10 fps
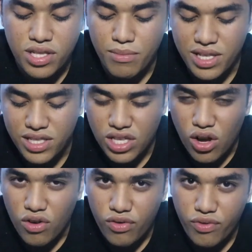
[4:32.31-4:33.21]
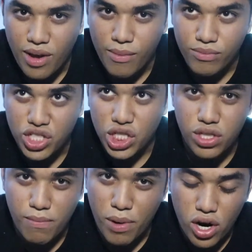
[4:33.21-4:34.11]
it myself and change
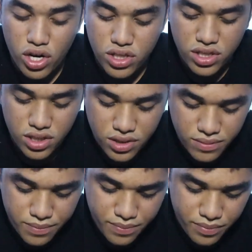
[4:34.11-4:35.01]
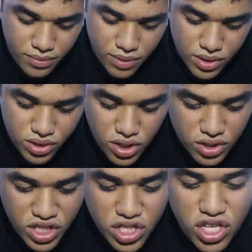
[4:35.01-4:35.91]
some parts. So
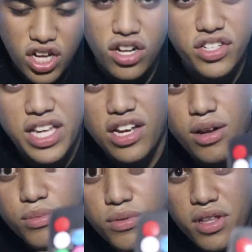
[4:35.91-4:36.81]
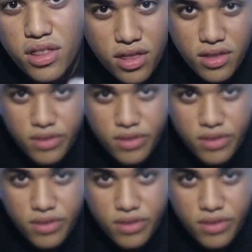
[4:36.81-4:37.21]
these are the colors that comes with.